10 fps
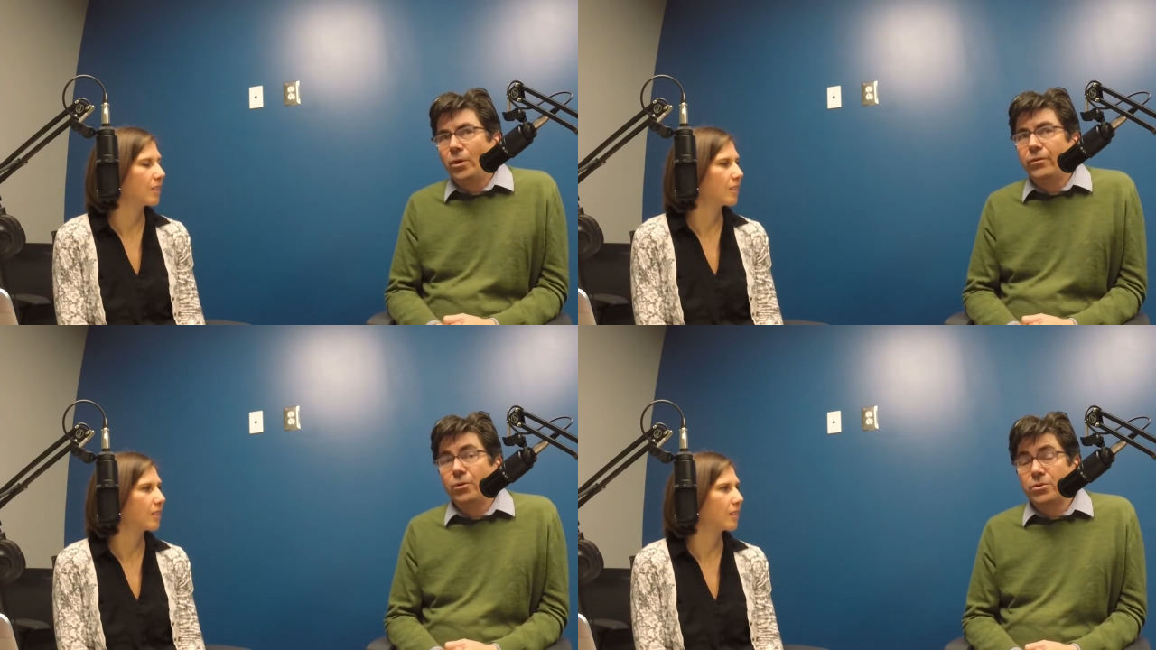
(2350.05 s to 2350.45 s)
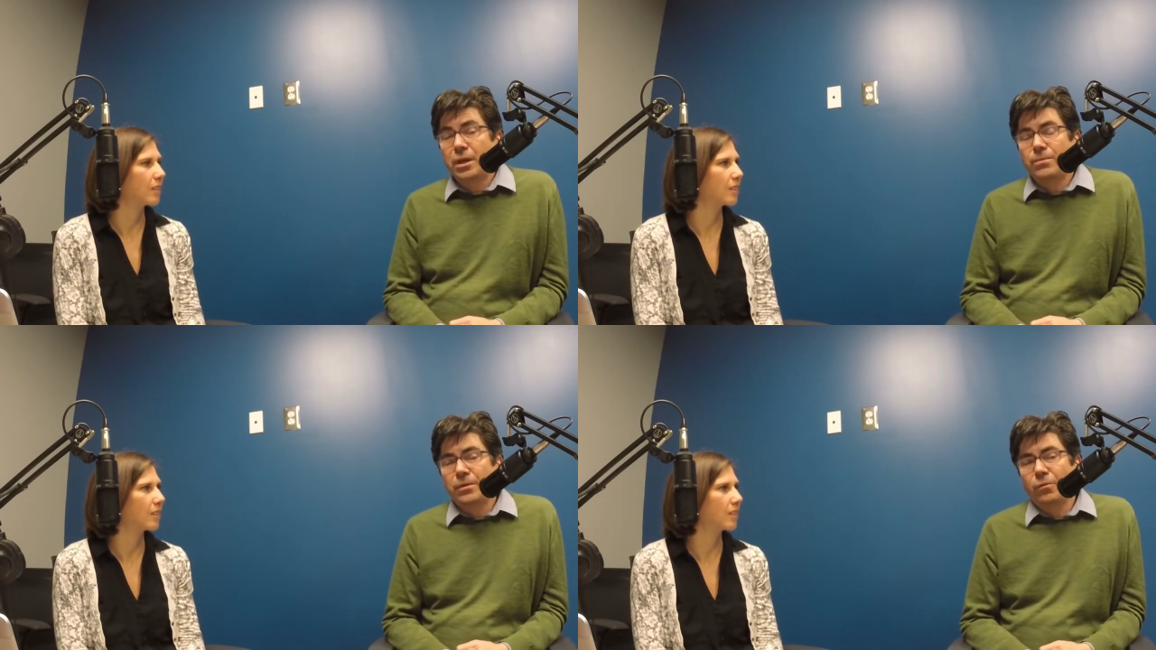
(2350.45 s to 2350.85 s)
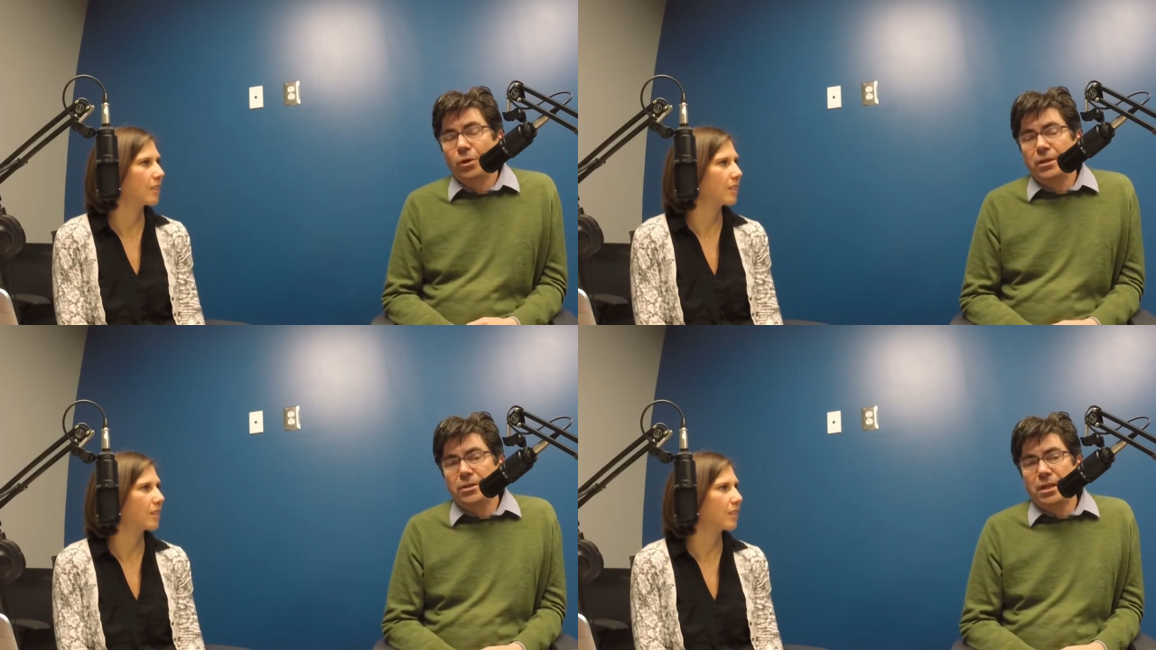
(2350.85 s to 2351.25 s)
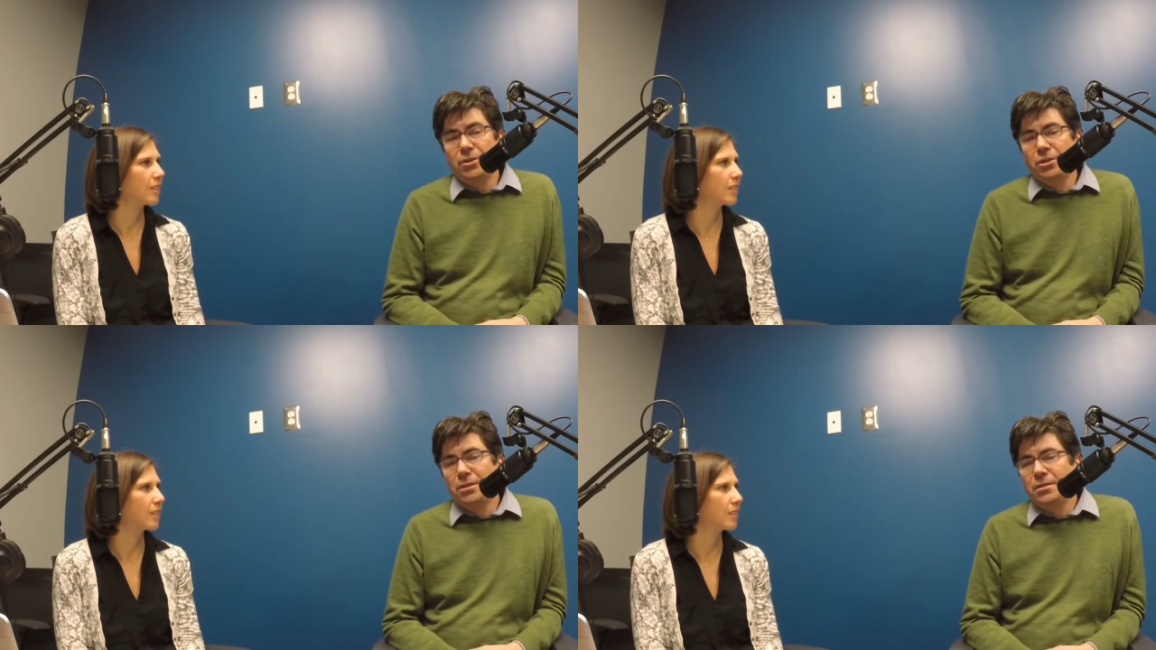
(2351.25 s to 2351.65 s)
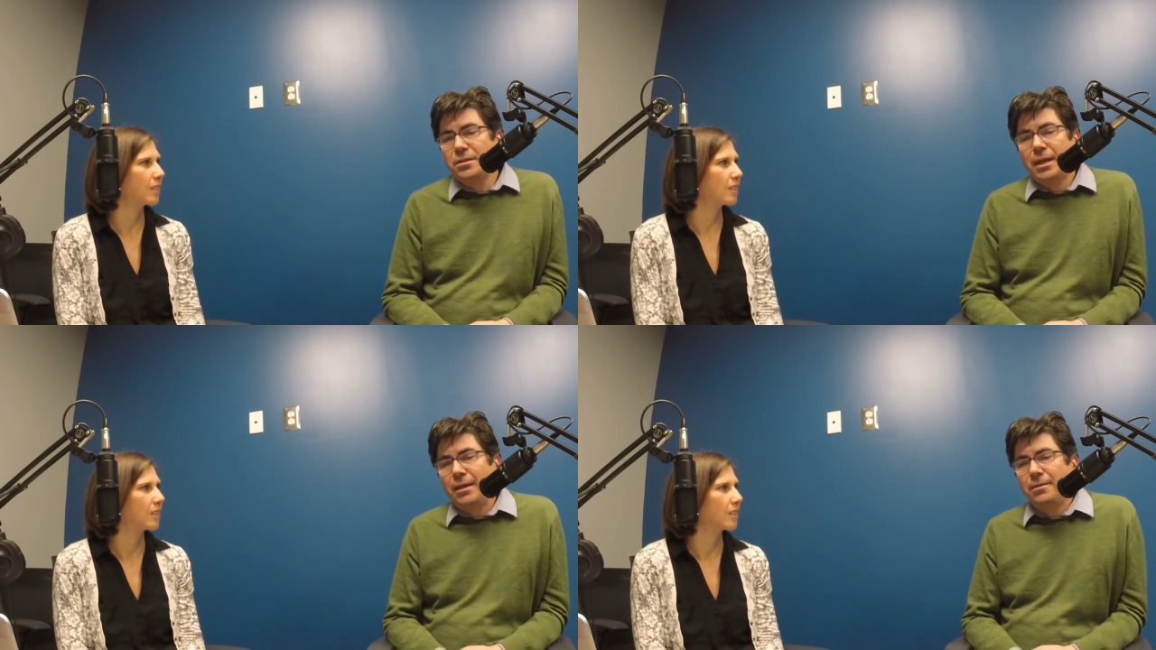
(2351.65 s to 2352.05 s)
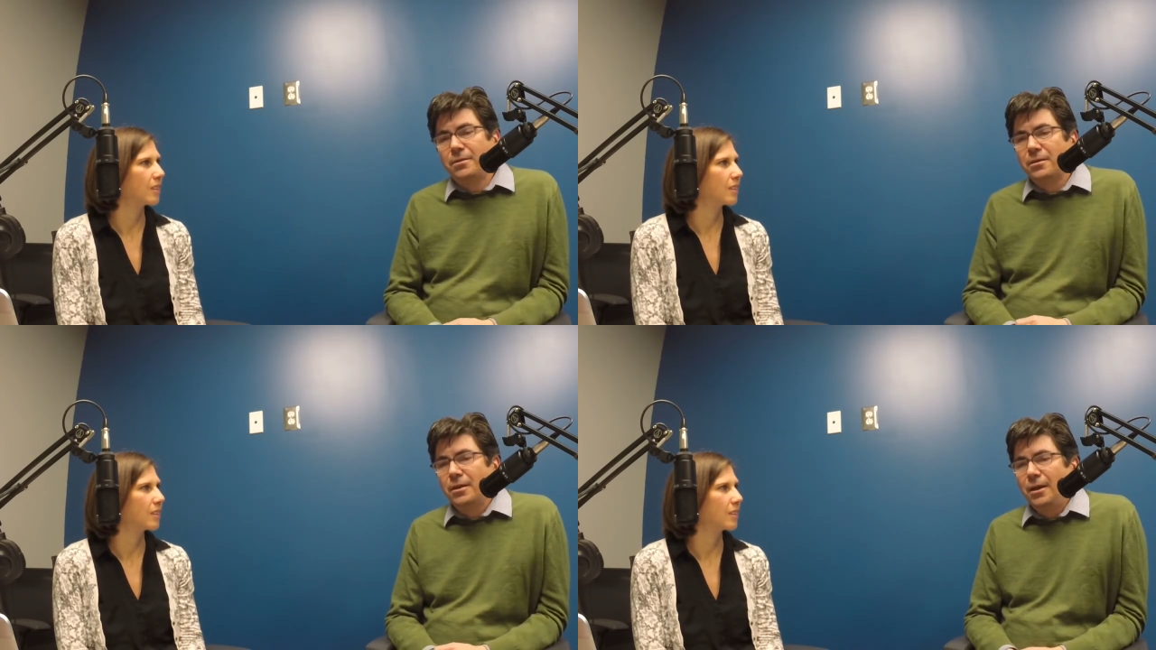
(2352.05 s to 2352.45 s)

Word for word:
Speaker 1: with those types of organizations, and